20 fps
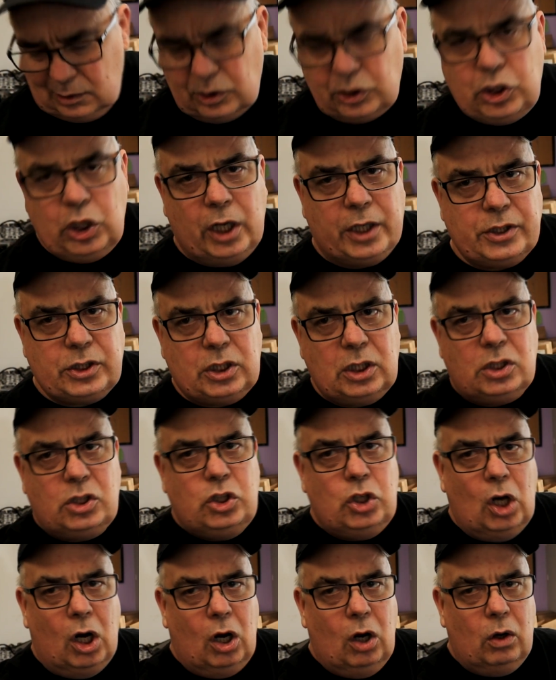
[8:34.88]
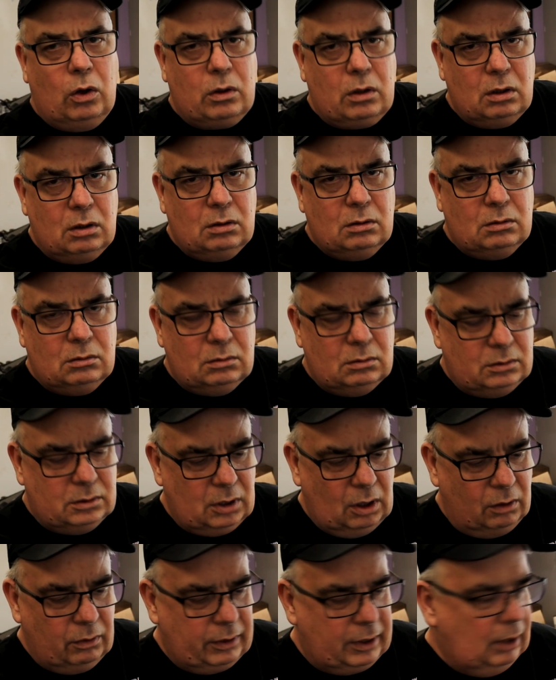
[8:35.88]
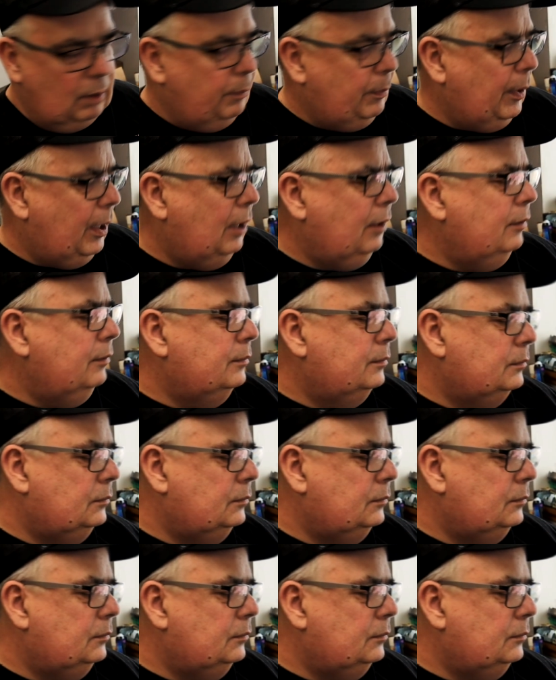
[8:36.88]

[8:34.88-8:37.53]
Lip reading: Just a joke. Don't get bent.